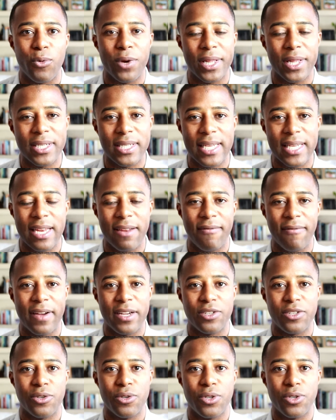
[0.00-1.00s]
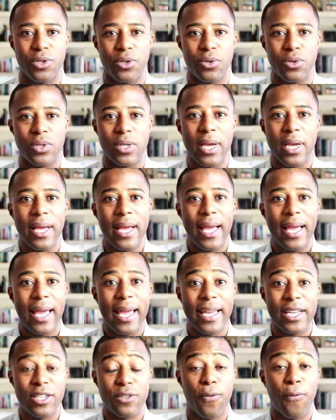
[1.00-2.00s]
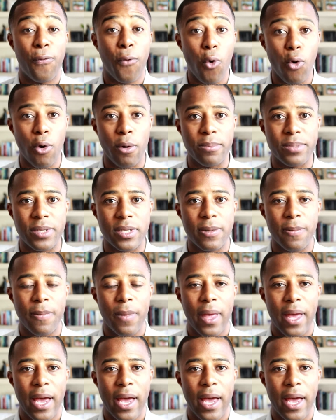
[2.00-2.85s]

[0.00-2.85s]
real estate investors use is Forbes.